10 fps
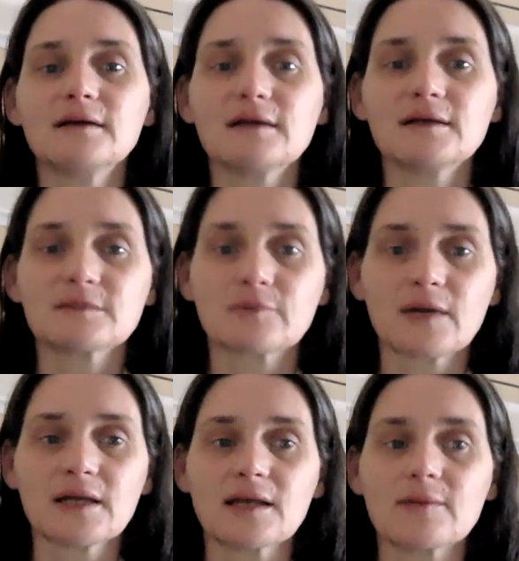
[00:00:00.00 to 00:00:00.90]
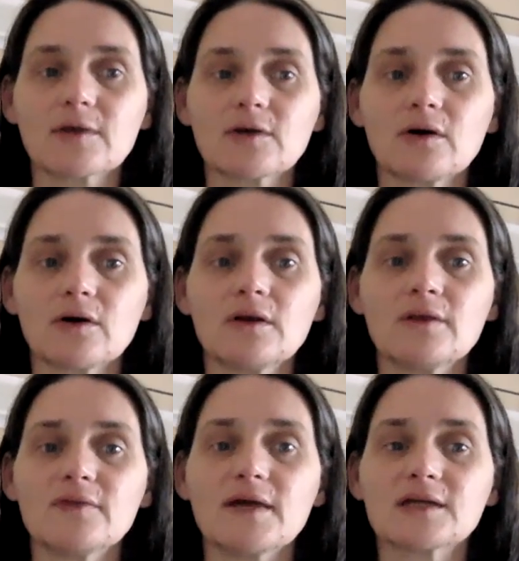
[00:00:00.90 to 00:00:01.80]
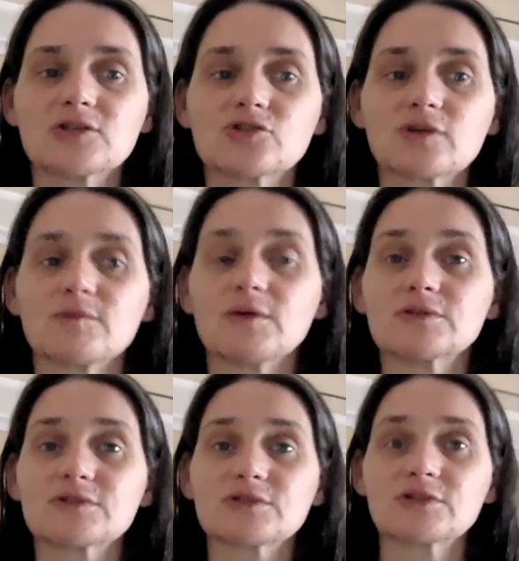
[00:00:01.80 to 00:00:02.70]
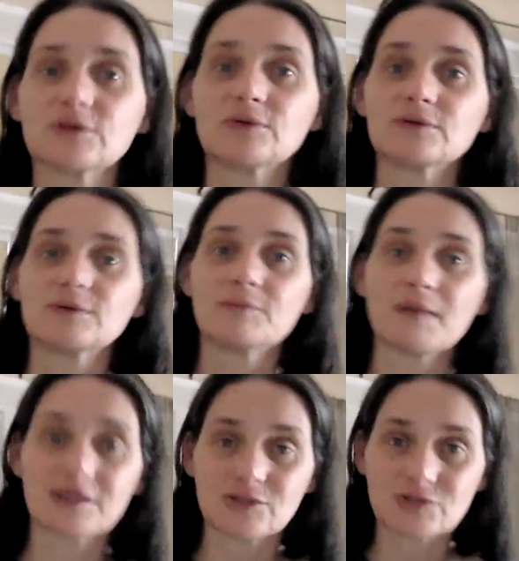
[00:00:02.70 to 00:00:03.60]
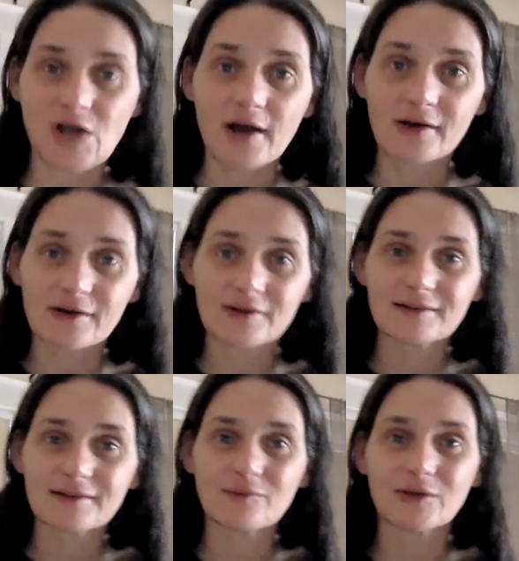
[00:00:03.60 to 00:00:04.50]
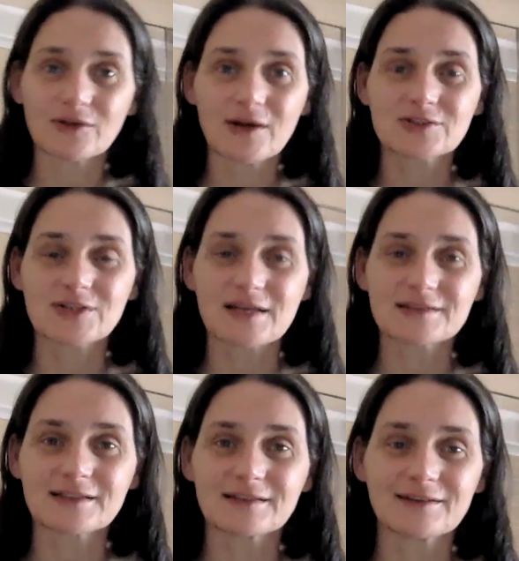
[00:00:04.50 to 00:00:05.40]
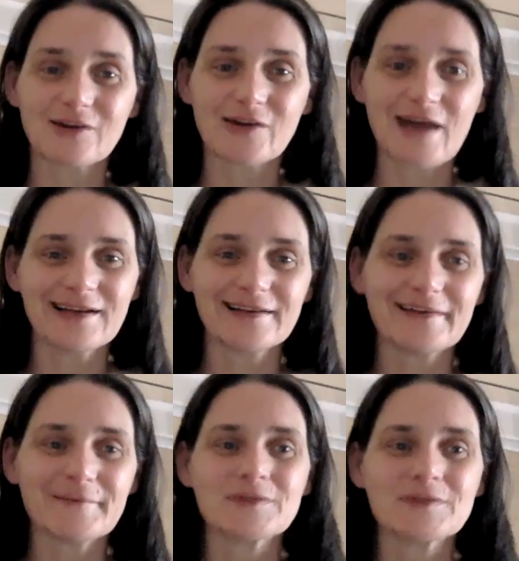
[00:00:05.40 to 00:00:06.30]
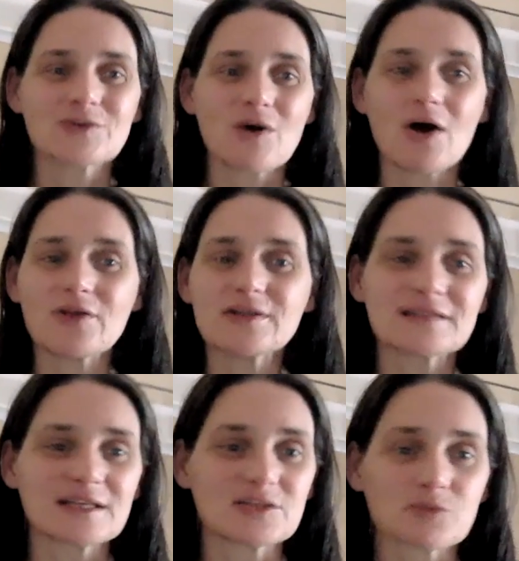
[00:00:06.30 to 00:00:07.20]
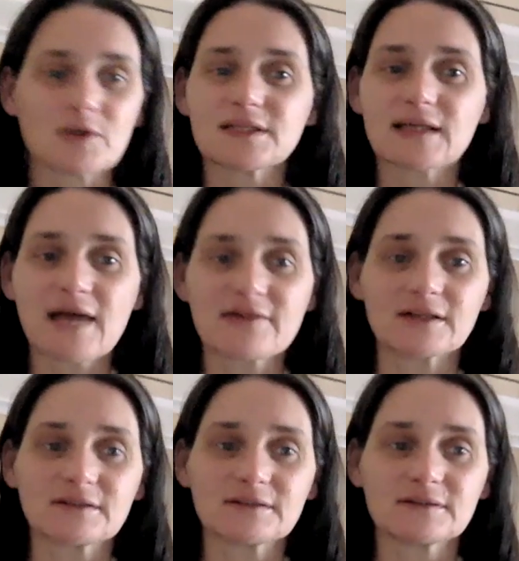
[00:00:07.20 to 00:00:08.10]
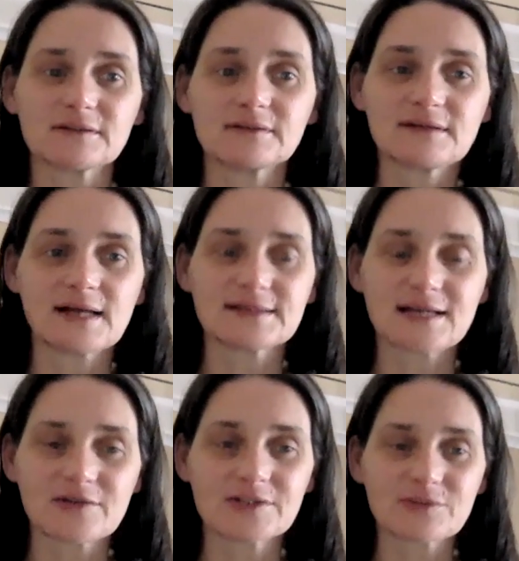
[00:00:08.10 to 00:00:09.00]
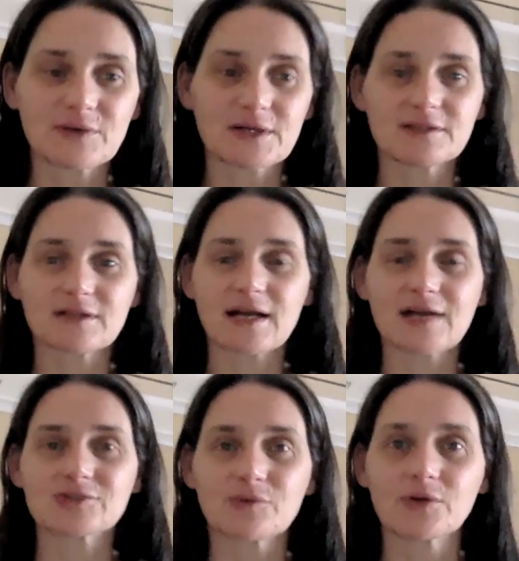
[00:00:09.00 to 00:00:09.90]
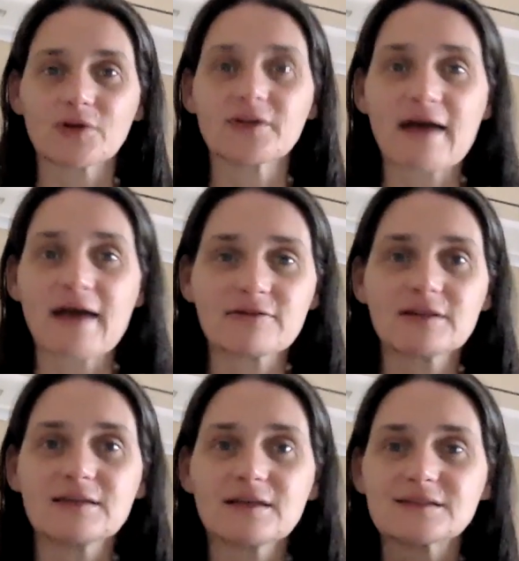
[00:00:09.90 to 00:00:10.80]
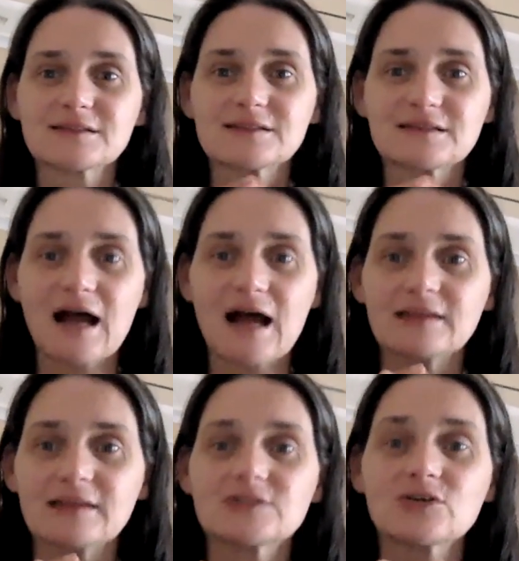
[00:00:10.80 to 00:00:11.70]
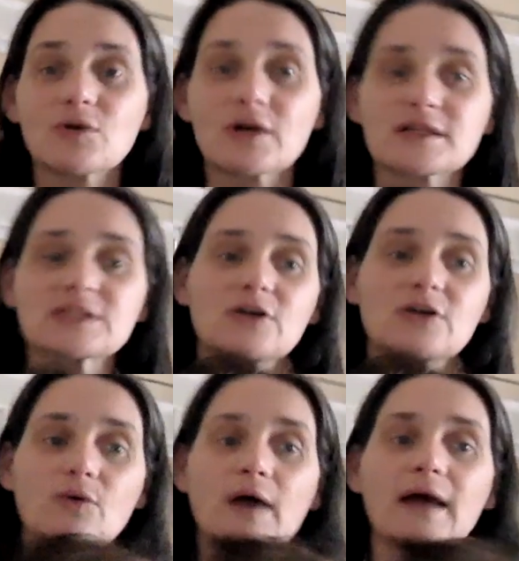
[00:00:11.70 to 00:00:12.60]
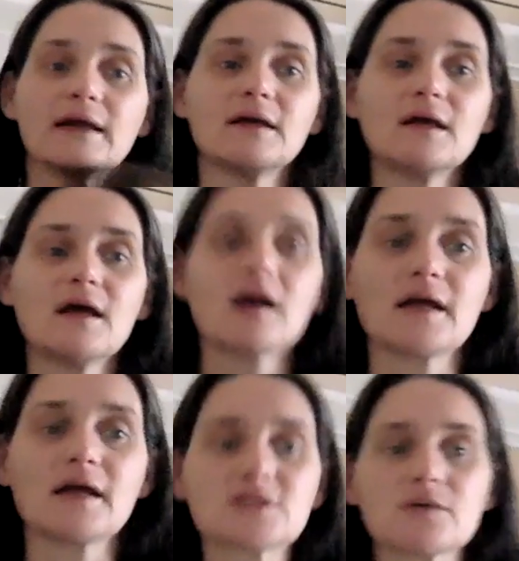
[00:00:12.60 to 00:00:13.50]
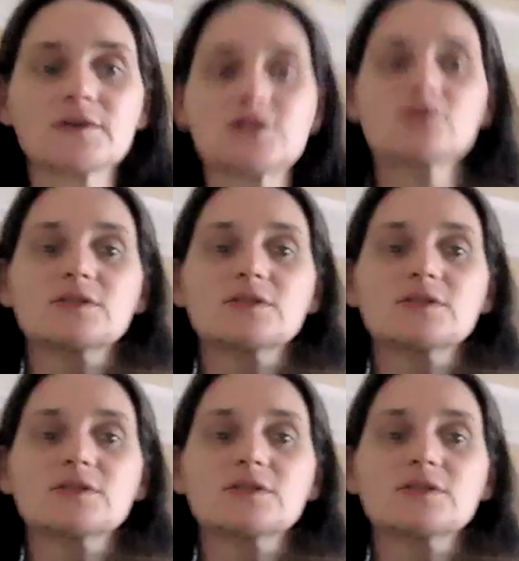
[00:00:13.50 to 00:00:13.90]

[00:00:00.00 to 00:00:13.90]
is a brain chemical that contributes to making you tired when you're exercising. Okay. So all these things work together. That's how this works in the natural world. Everything is designed to work a certain way. All right. So in 2